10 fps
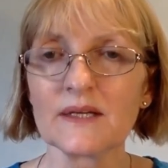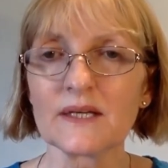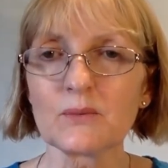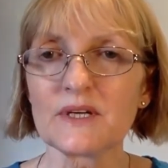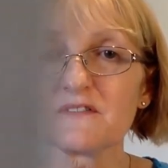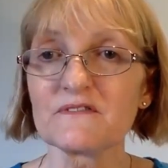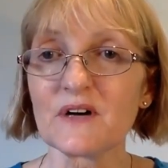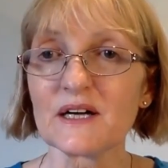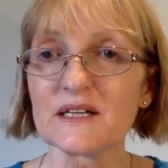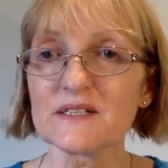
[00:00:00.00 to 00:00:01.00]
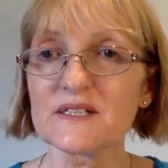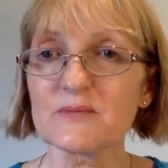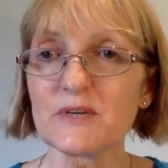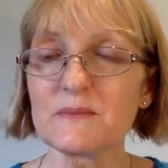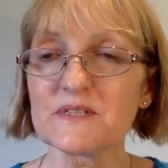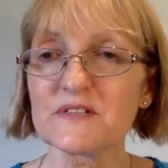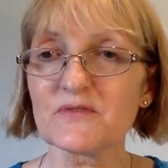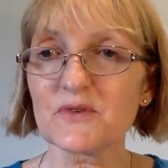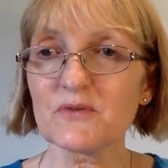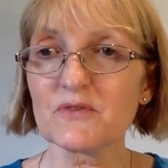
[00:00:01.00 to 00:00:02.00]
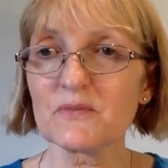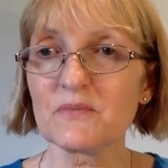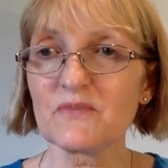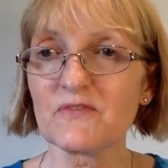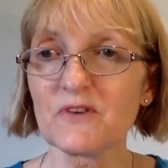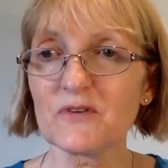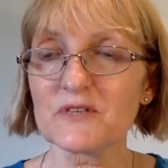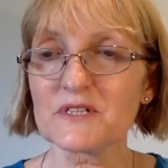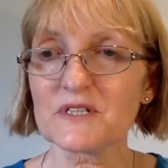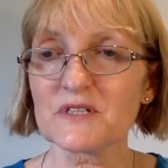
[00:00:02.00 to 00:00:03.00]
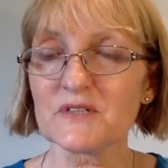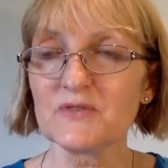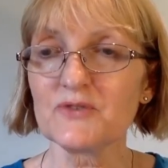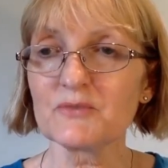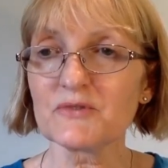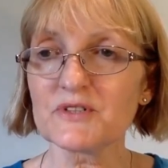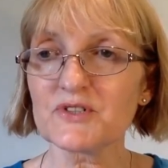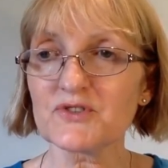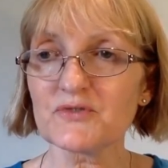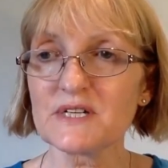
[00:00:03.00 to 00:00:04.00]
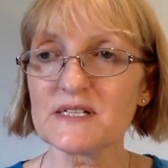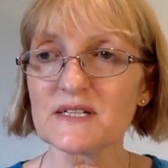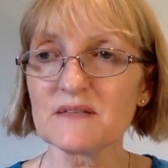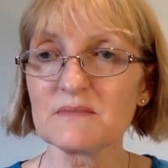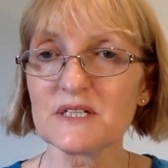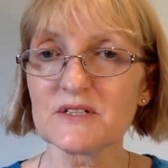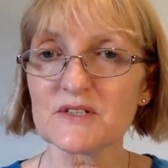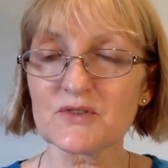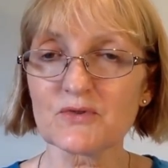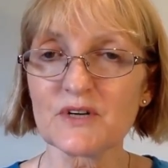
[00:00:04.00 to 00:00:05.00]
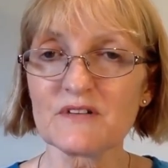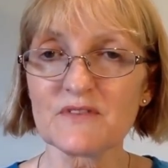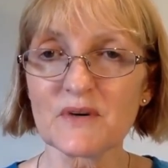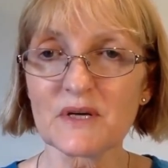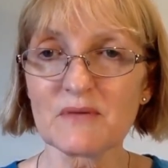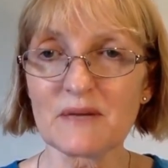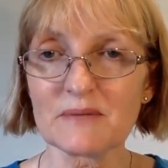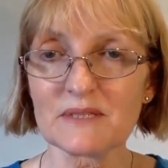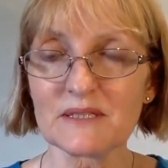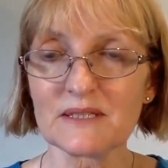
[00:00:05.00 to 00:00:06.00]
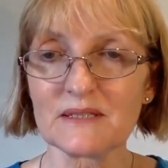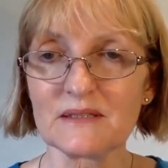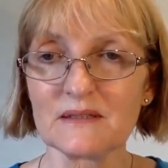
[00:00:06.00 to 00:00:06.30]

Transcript: Yet when a fire sweeps through a forest, numerous trees can be destroyed very rapidly.